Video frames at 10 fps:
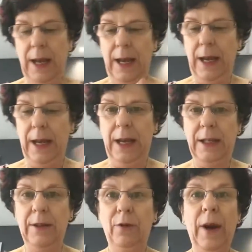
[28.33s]

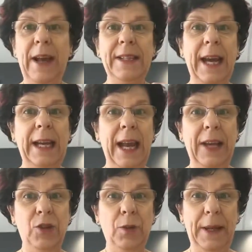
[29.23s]
and for our daily
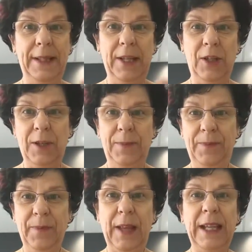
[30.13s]
angel message.
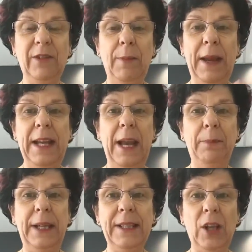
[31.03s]
Thanks for being here.
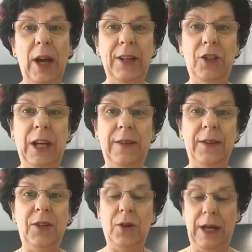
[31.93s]
Please like and share the
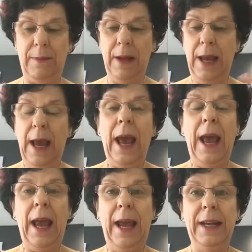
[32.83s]
stream.
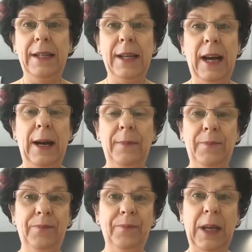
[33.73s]
And
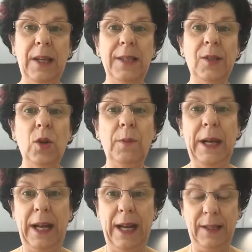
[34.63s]
um, because this could
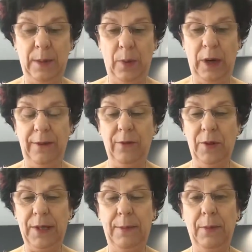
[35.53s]
be an answered prayer
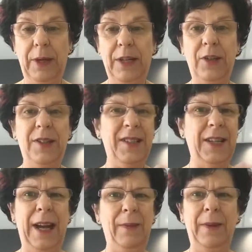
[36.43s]
for somebody just
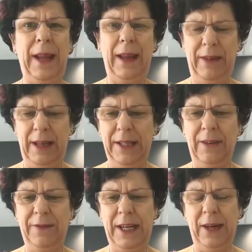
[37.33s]
today when they're having a
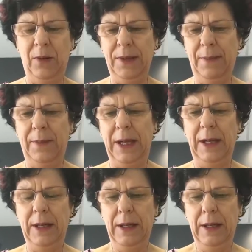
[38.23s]
tough day or something.